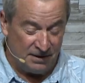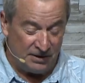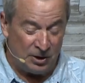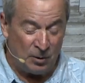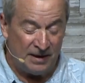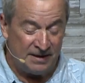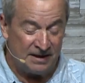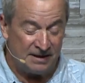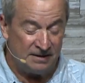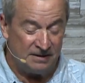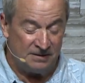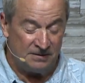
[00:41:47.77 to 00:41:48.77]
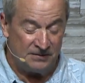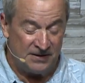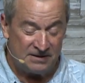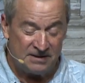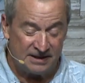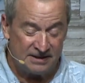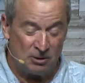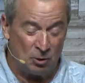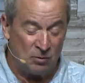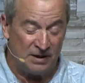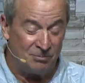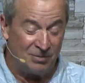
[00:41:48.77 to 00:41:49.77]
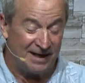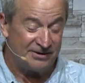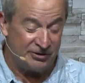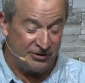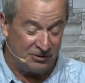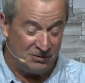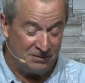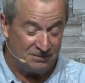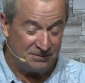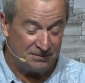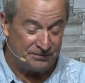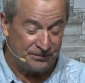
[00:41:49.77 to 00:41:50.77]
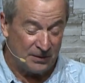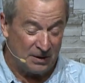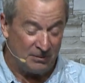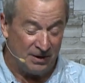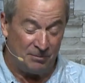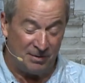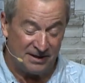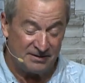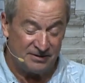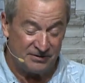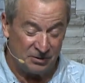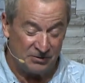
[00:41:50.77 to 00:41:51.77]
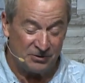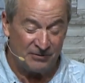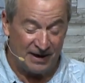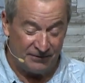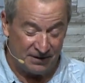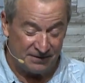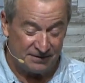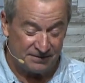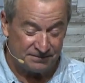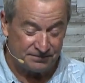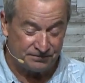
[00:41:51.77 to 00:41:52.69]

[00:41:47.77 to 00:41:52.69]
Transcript: knowing that this doesn't only bless you, but it blesses those around us.